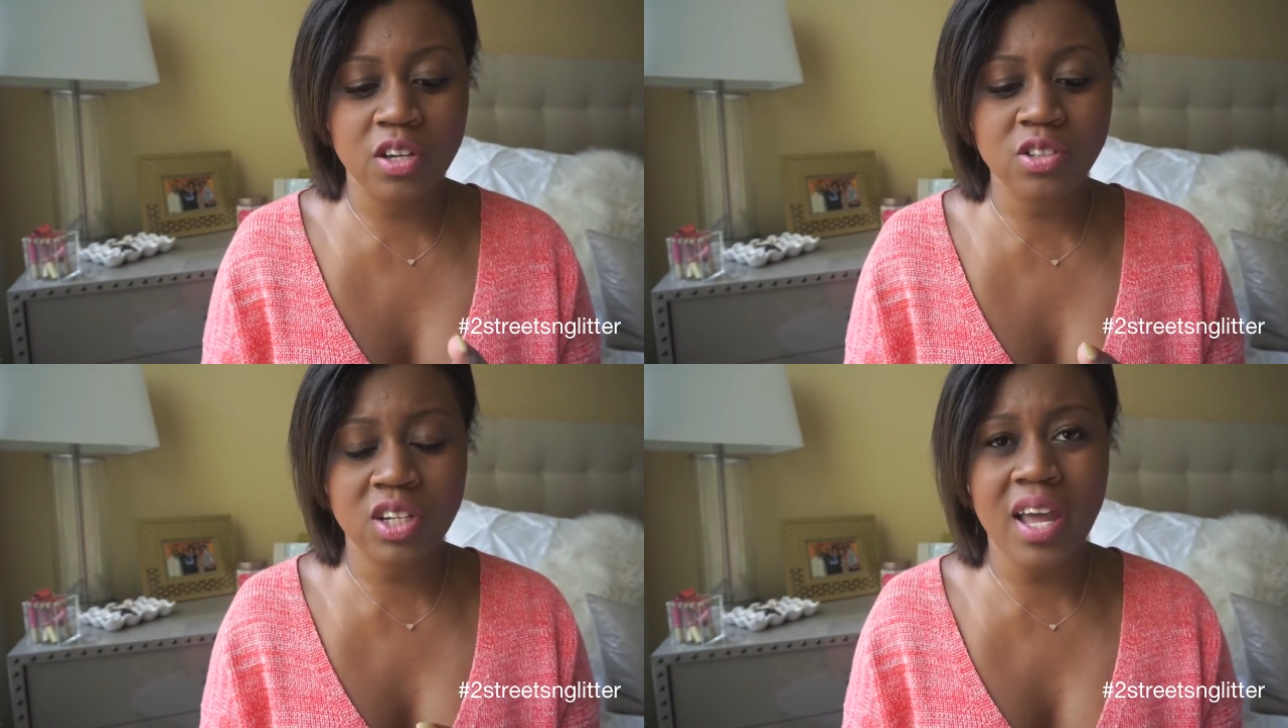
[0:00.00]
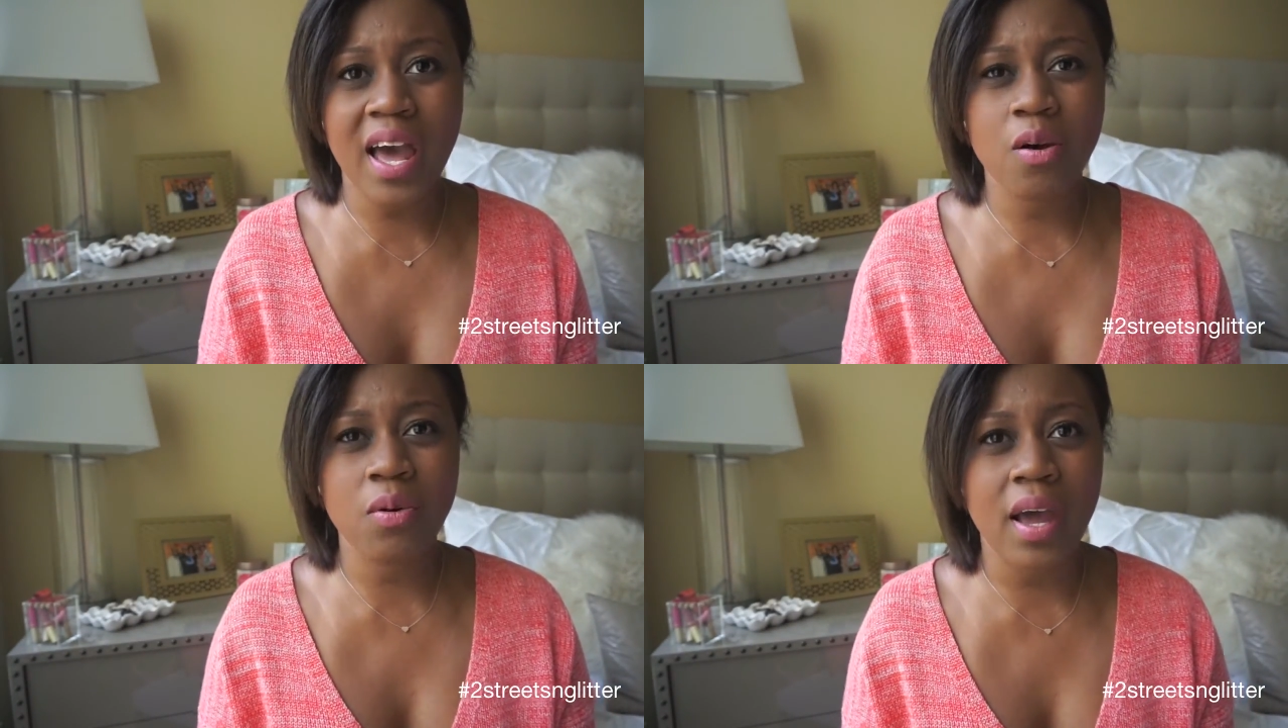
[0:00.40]
Usually
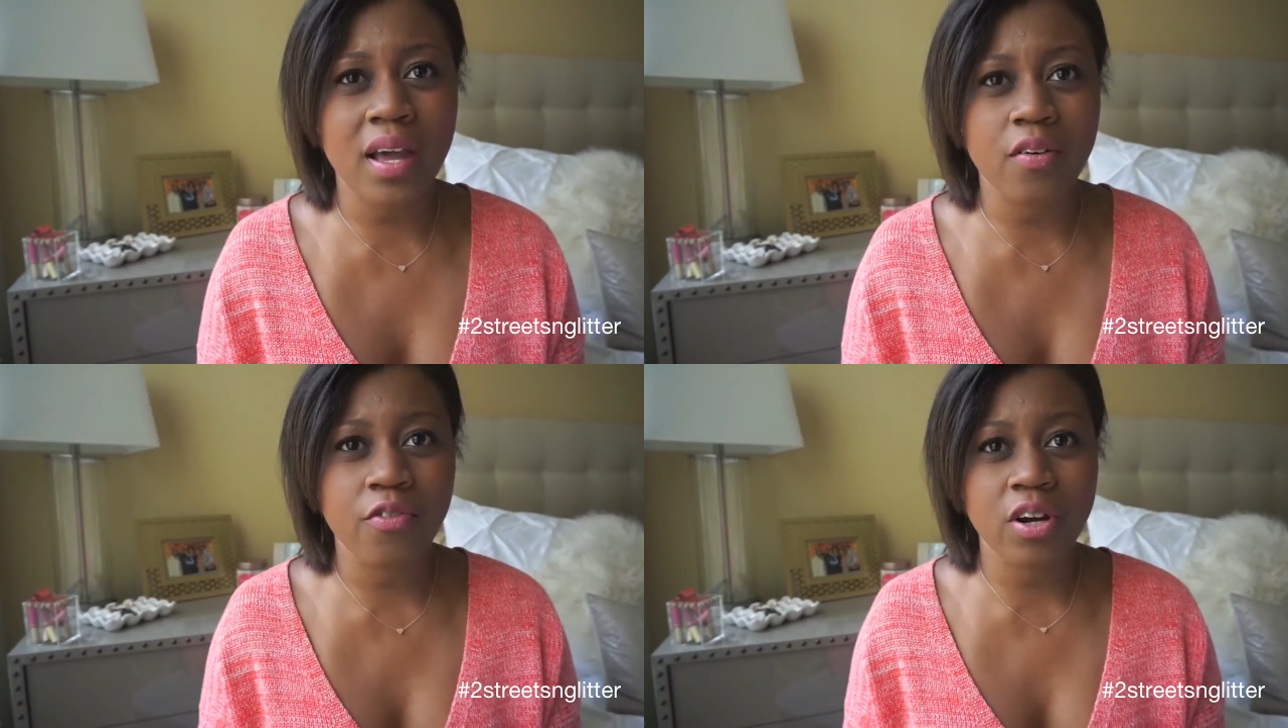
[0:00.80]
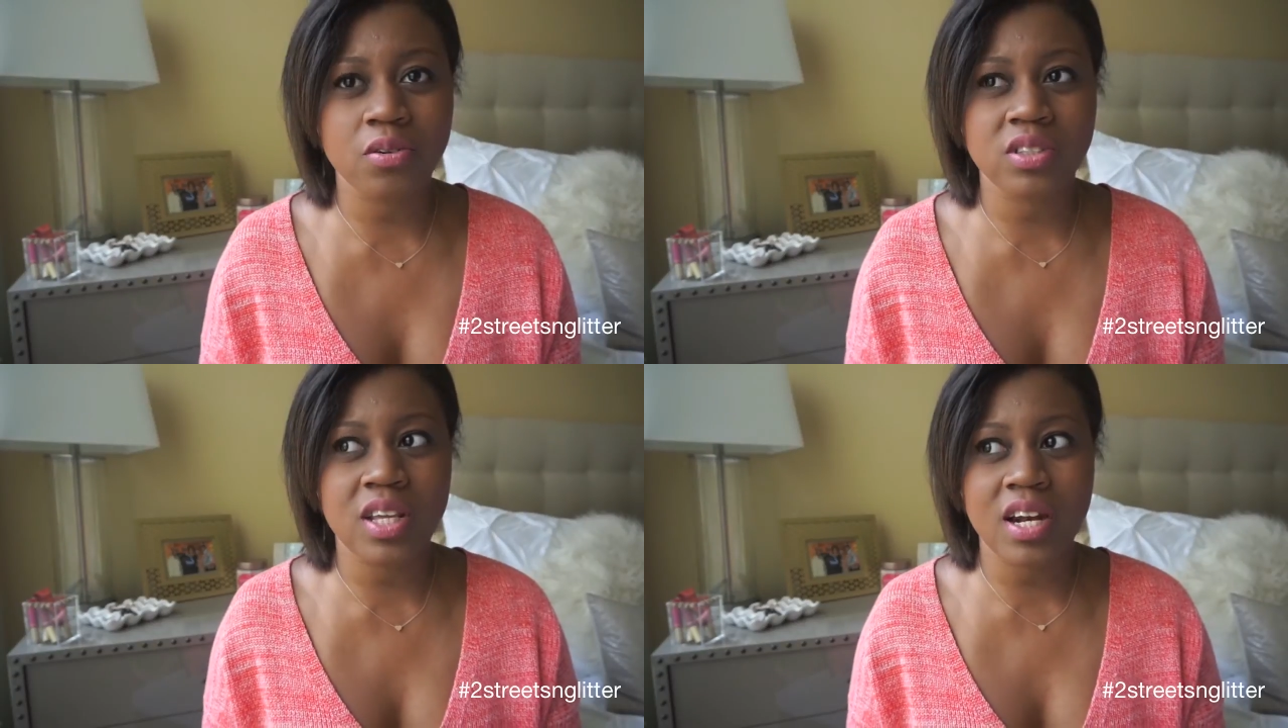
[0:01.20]
I don't like a
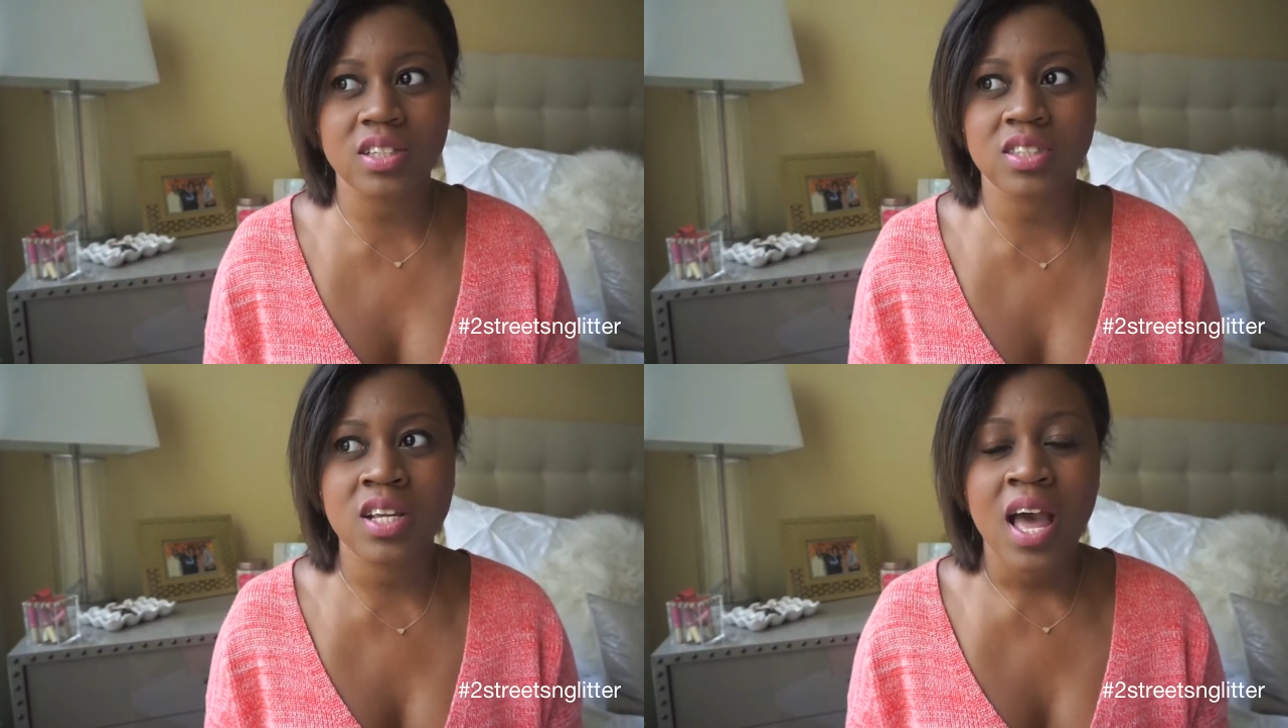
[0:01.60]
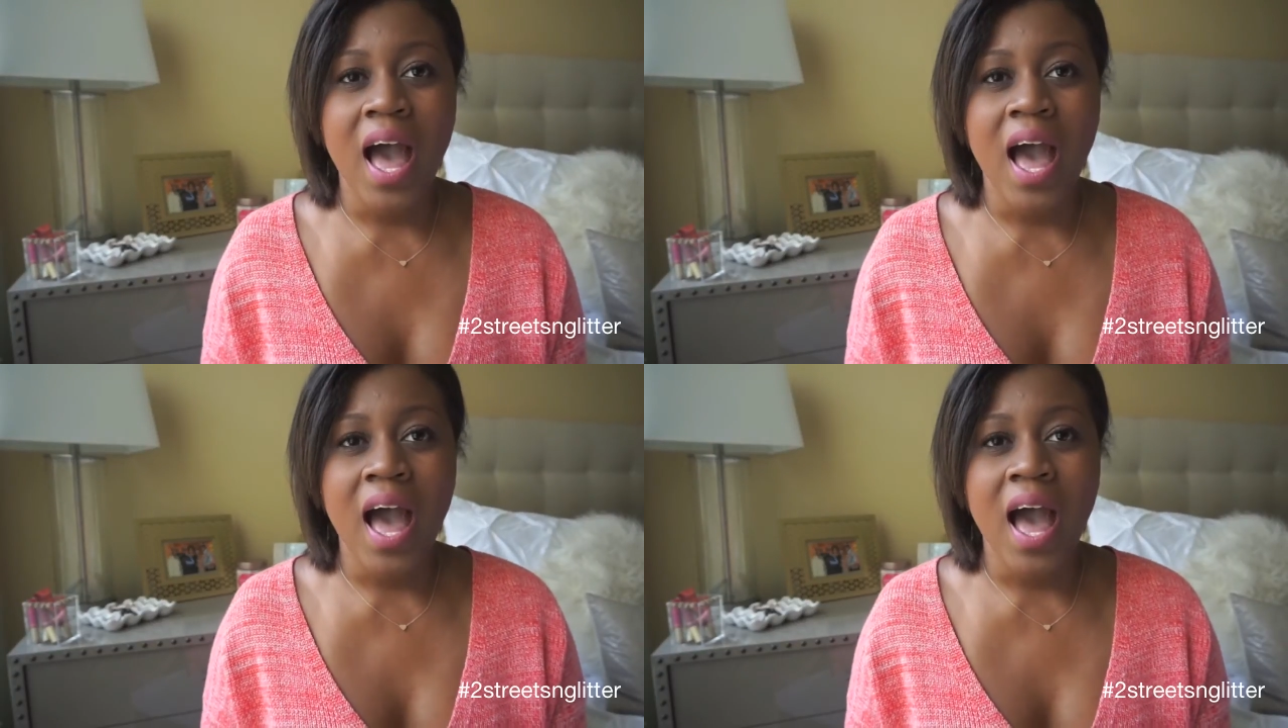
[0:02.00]
fragrance that is